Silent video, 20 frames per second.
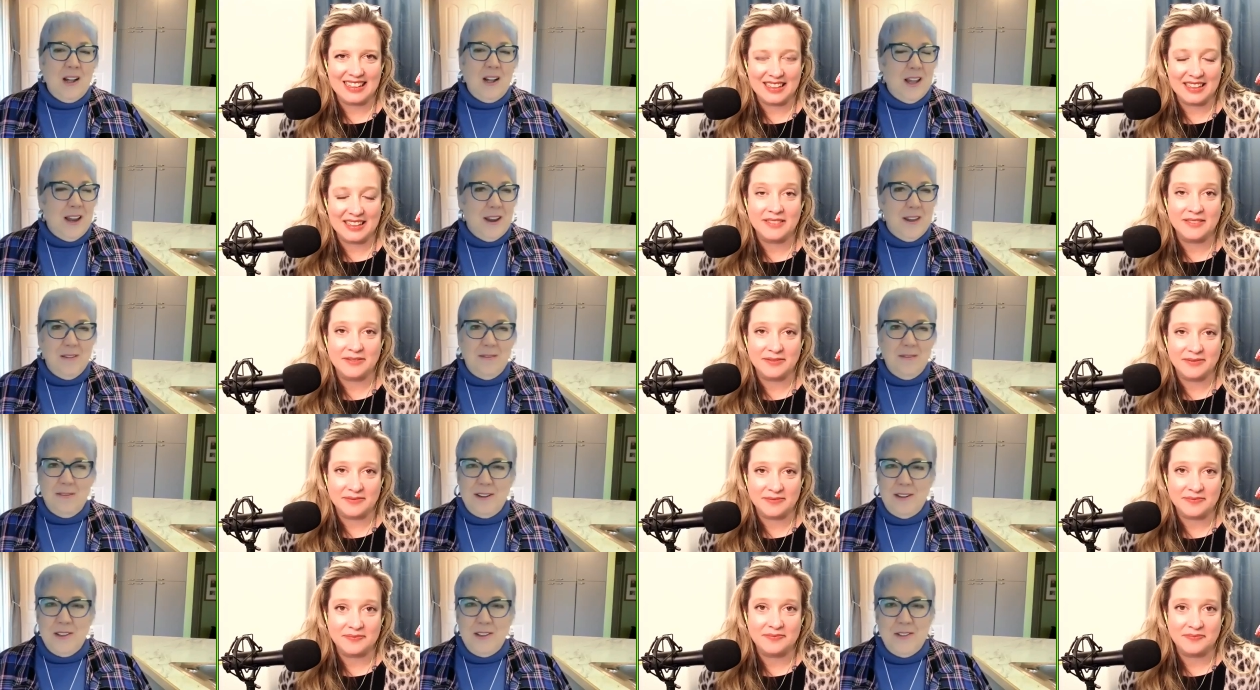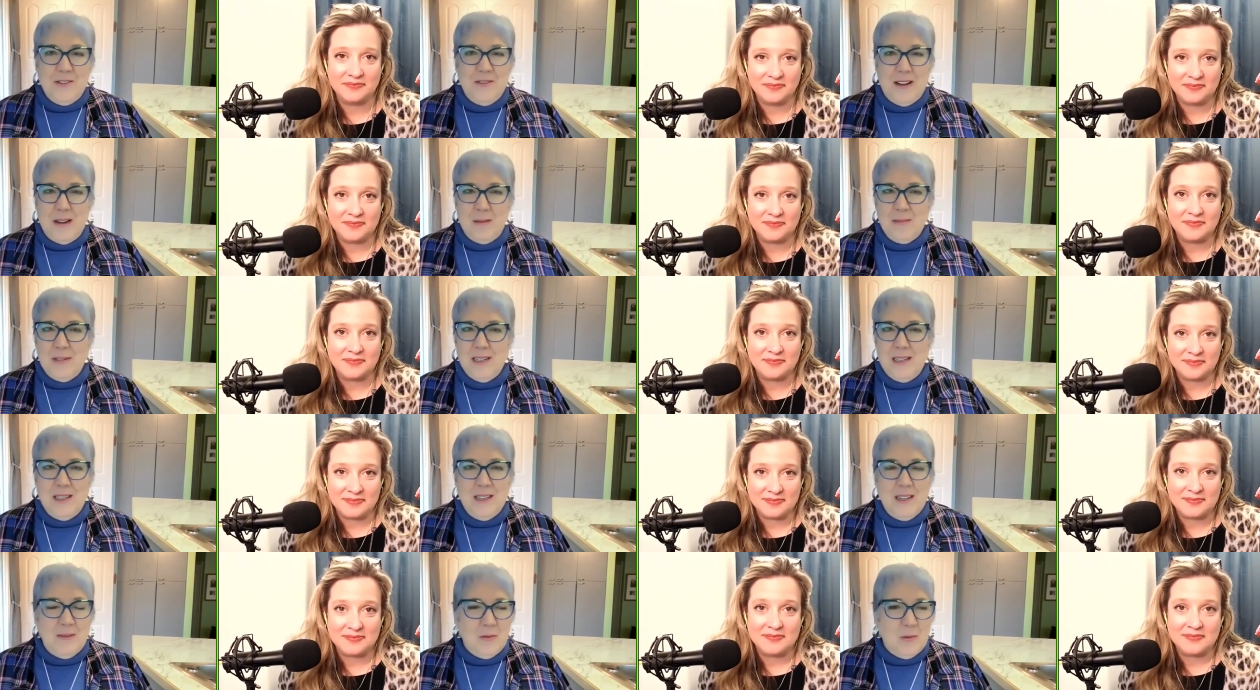Speaker 1: A lot of their friends, family,
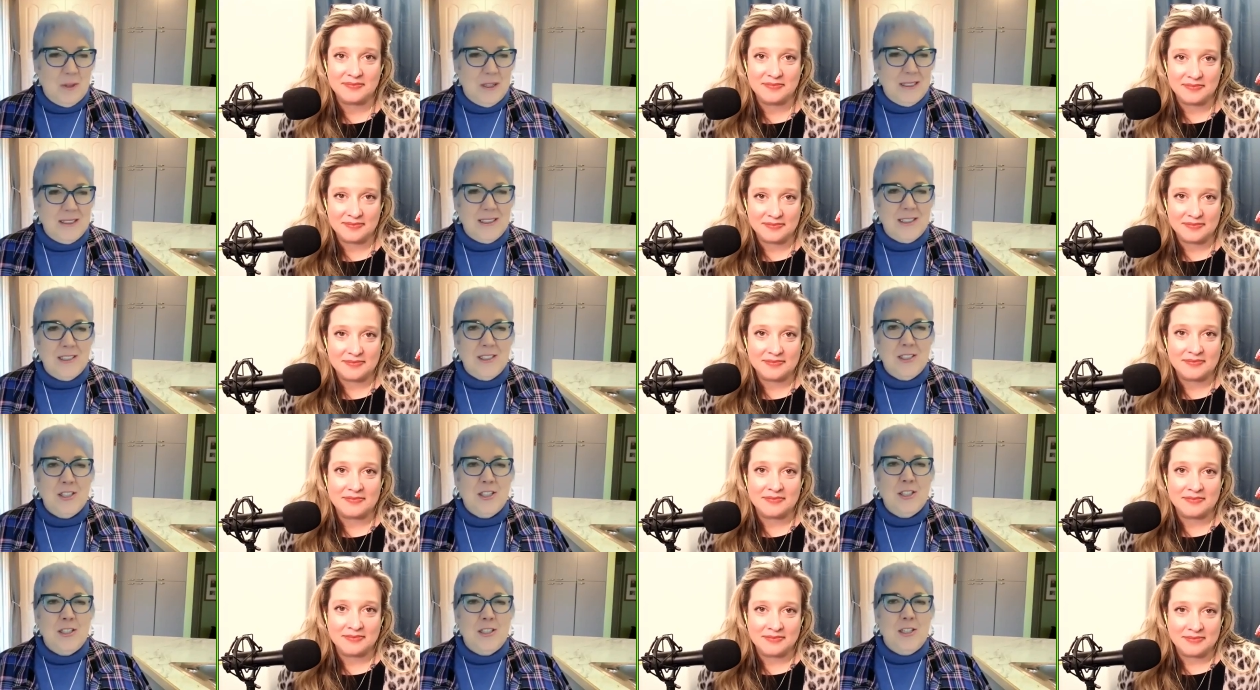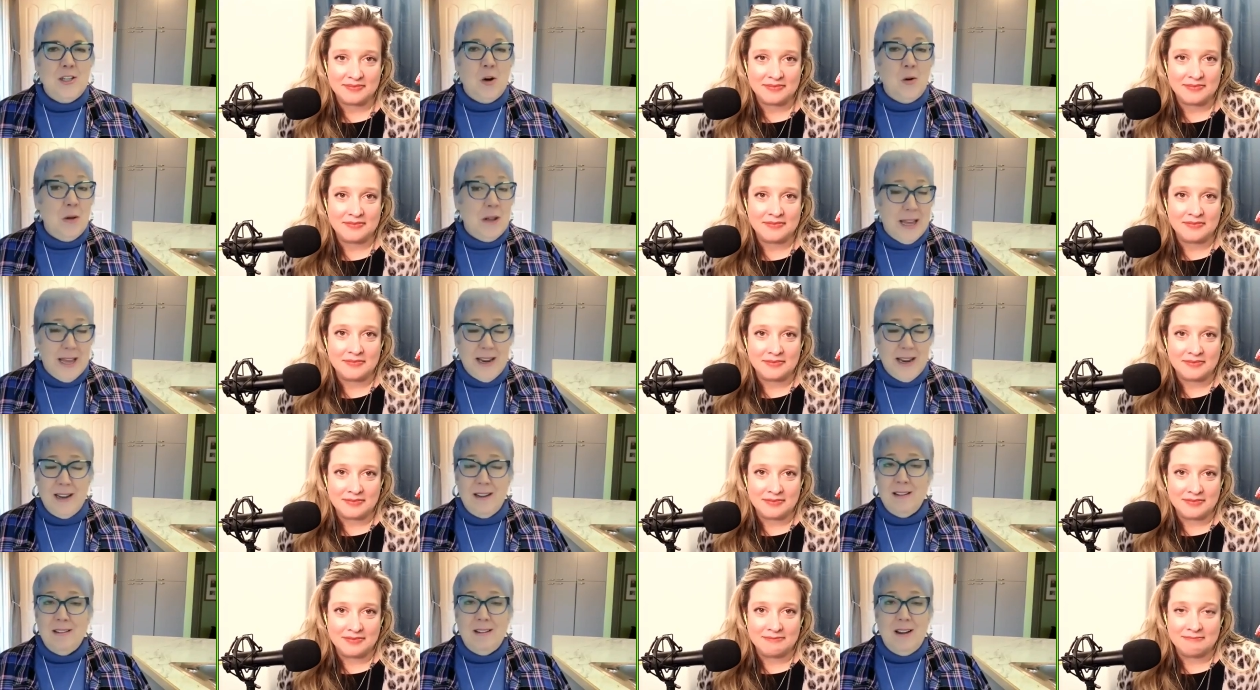loved ones don't get
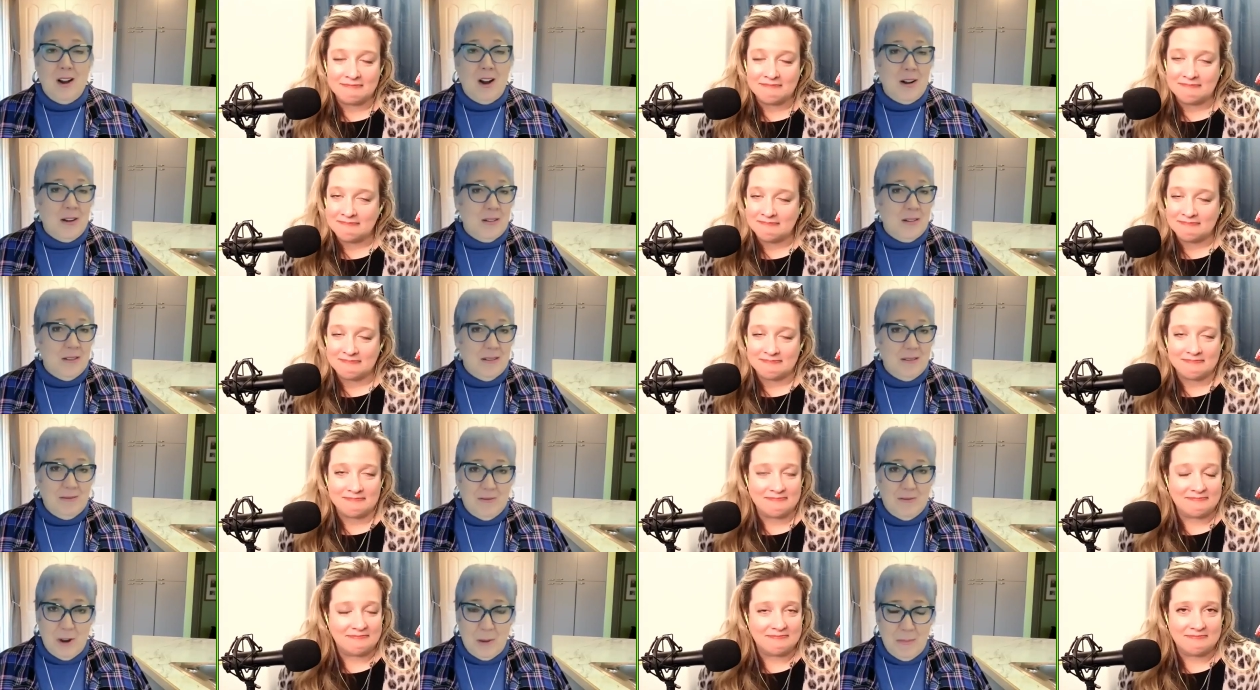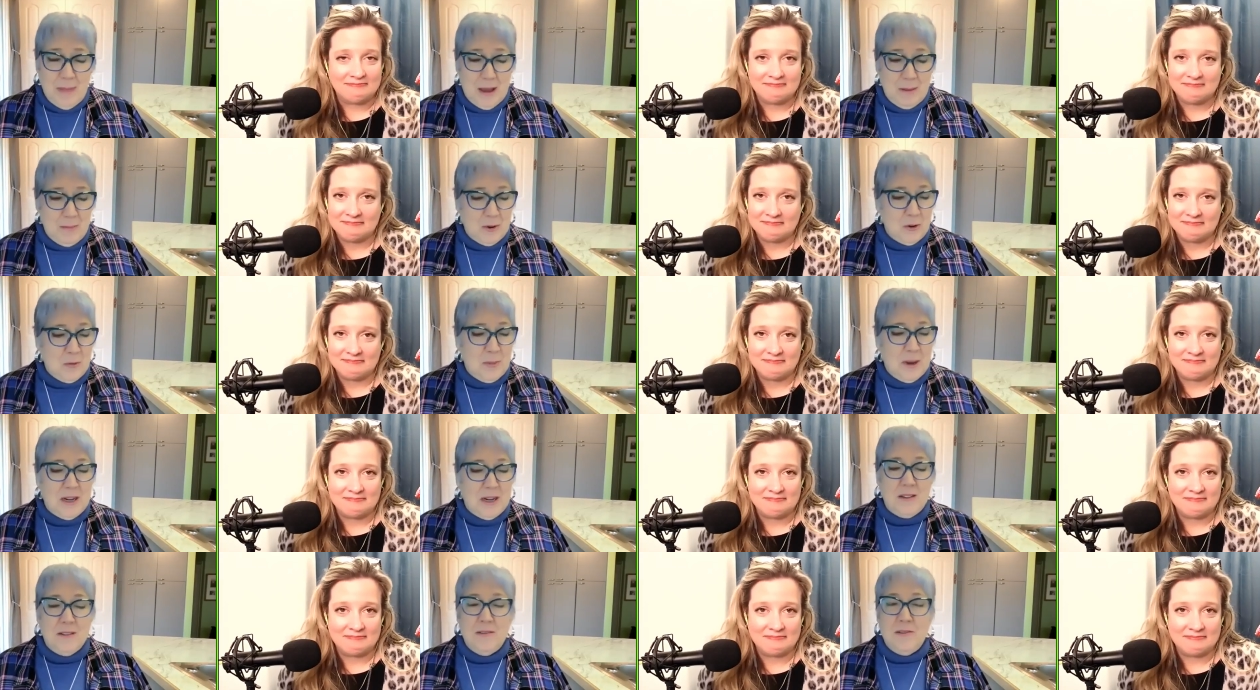it, aren't from that
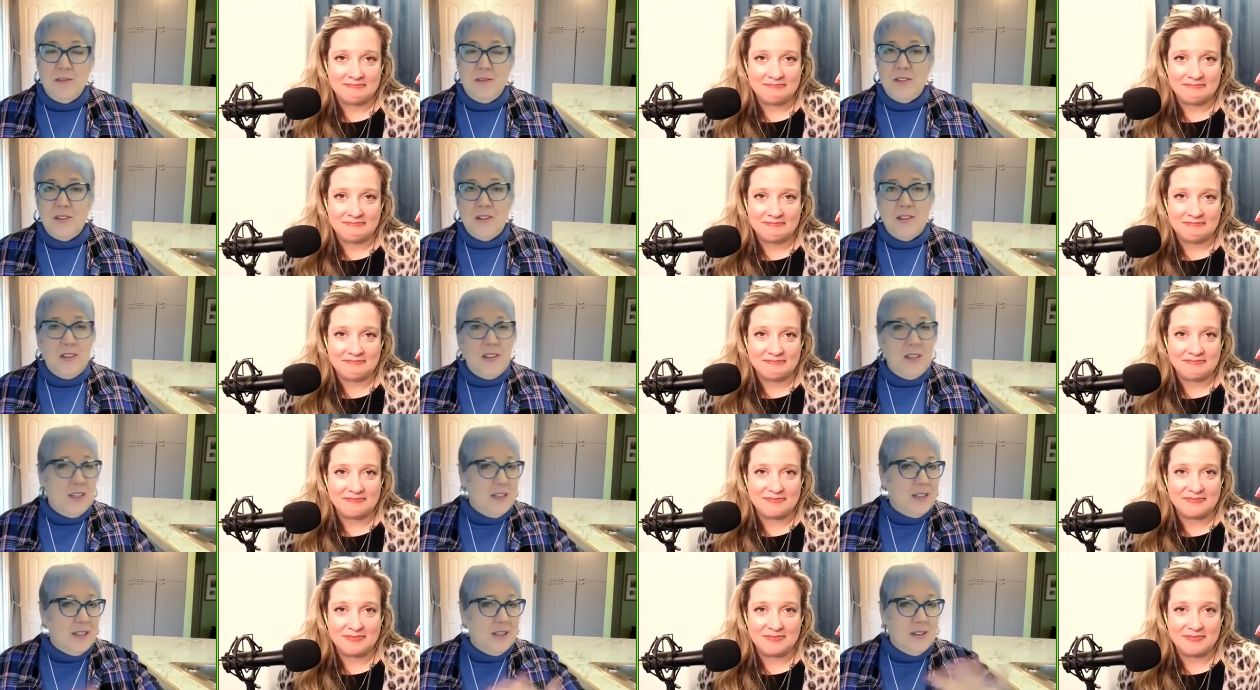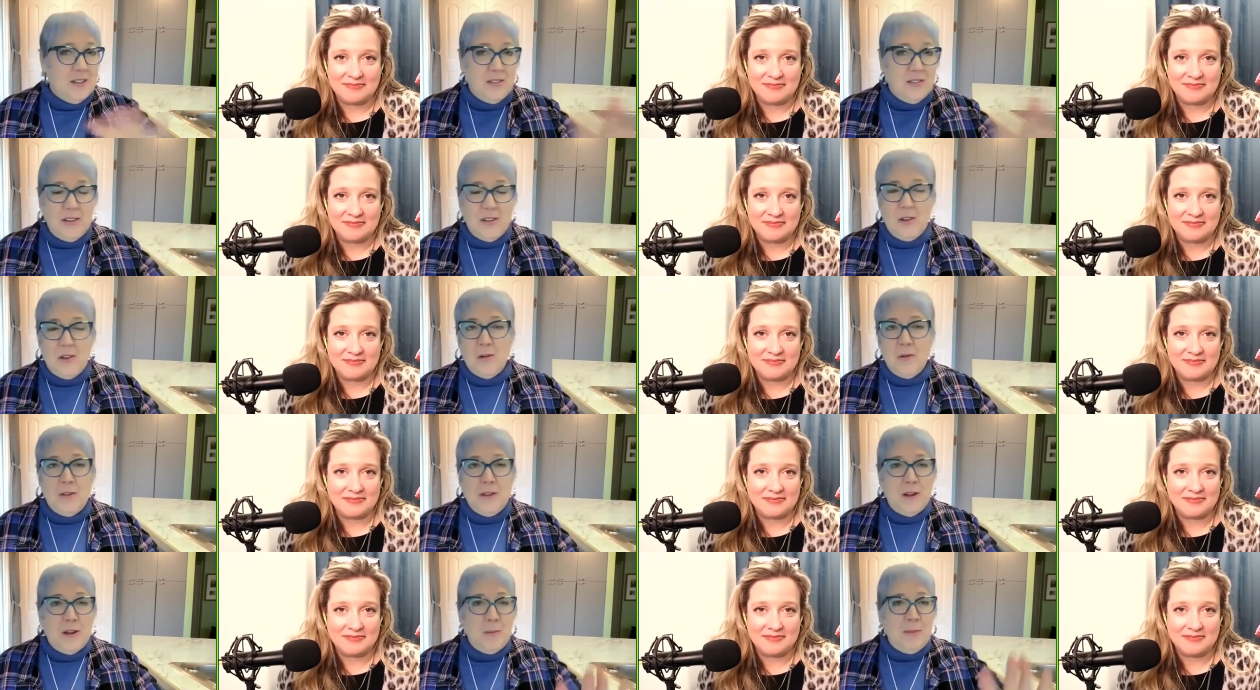perspective, see it as, you know,
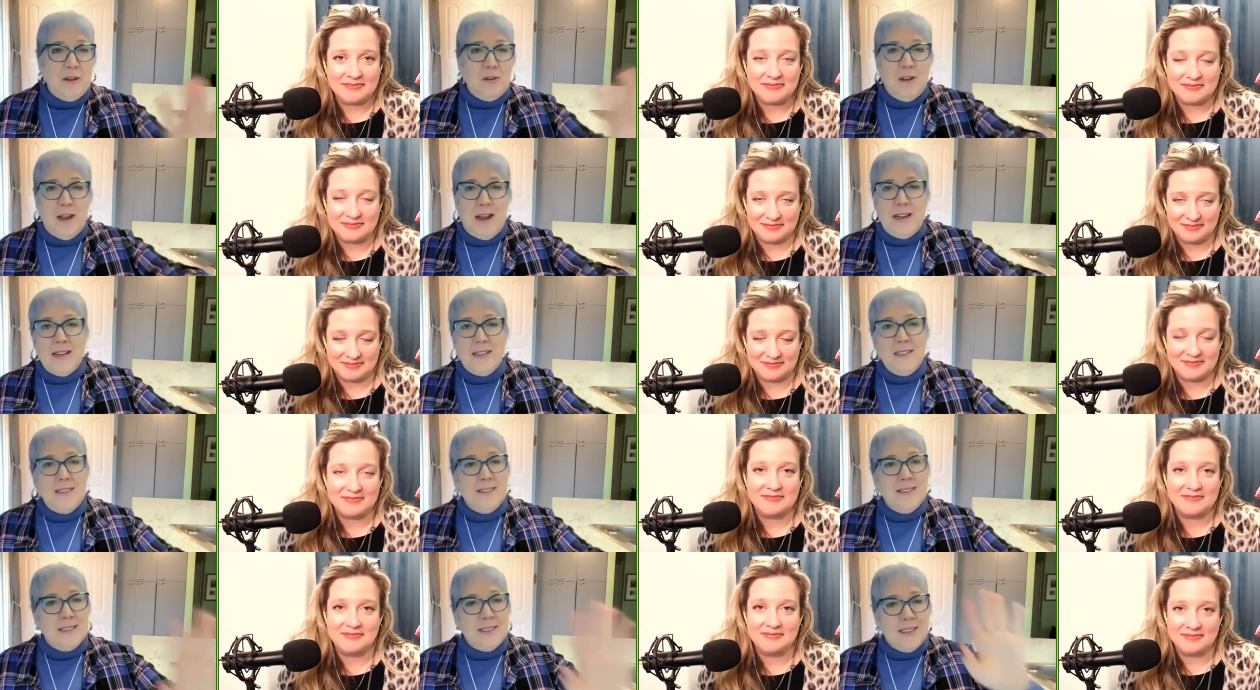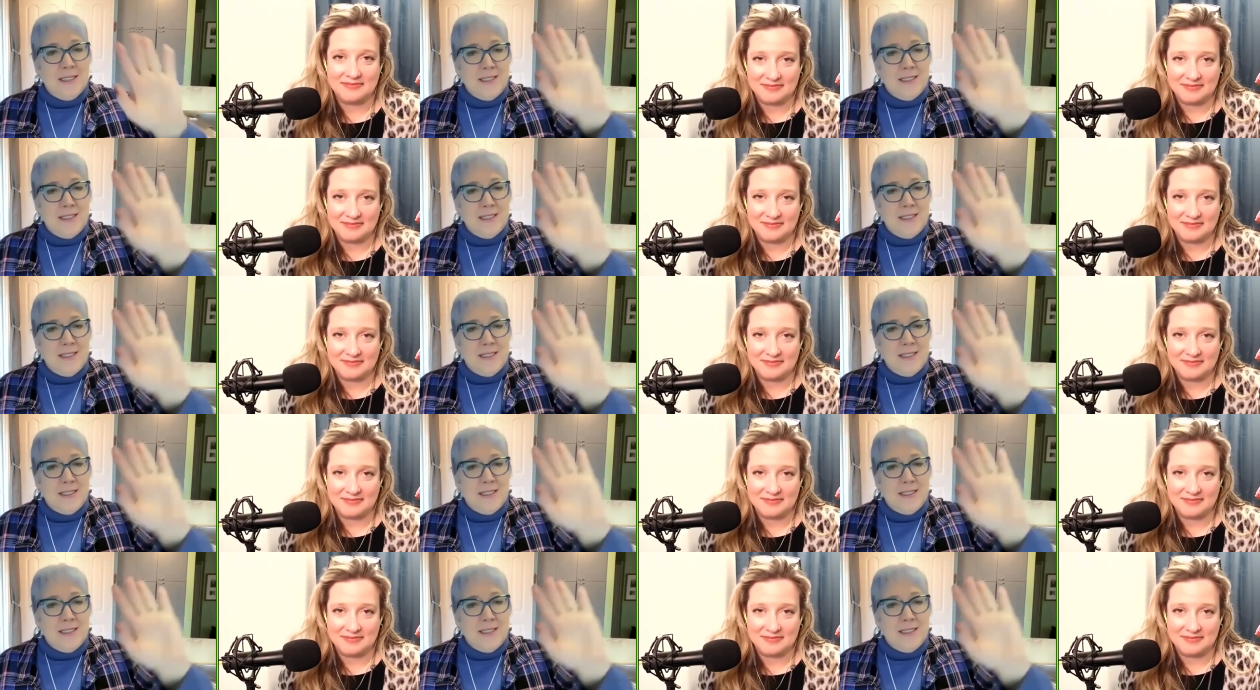there be dragons and